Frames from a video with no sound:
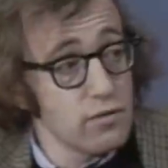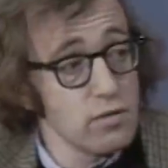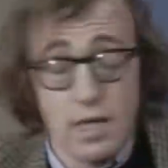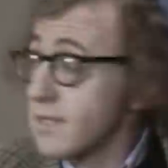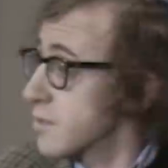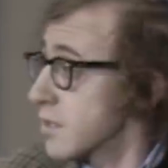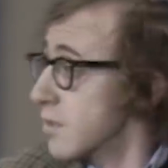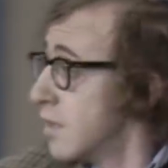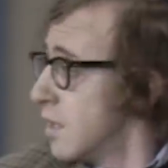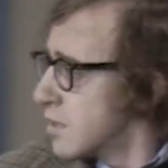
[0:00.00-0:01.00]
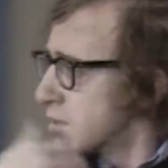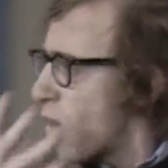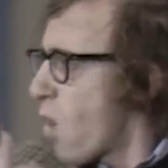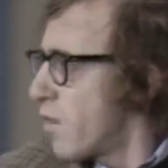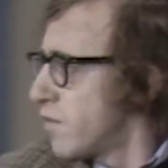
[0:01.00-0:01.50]
a few days ago. This is
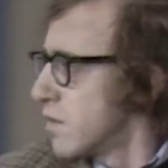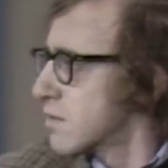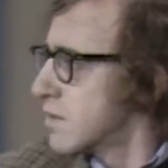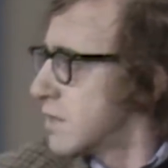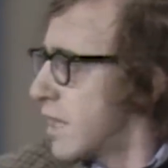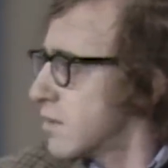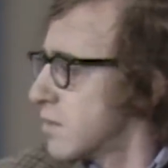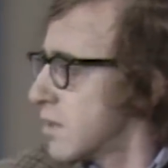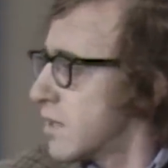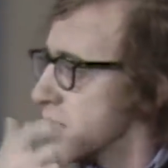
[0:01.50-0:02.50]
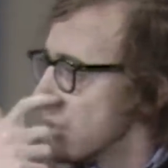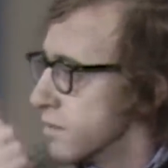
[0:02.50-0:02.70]
an awful, terrible thing.